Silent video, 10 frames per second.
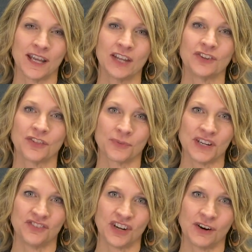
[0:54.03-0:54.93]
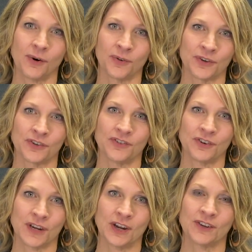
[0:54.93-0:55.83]
to 3 shareholders
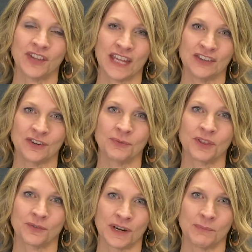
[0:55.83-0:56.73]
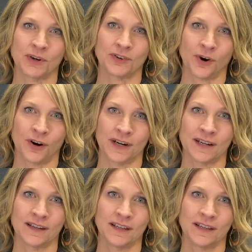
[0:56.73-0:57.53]
during her tenure with Greenberg Traurig.